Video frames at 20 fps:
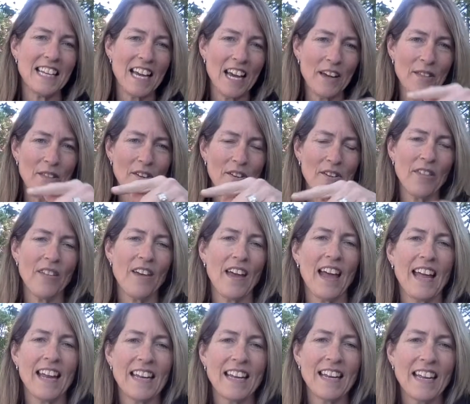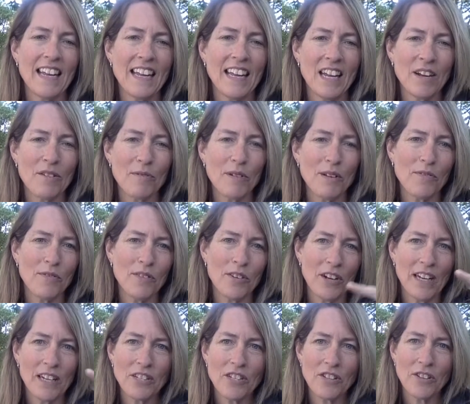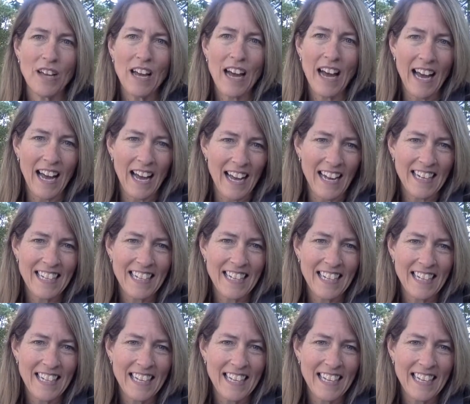other than referring to God,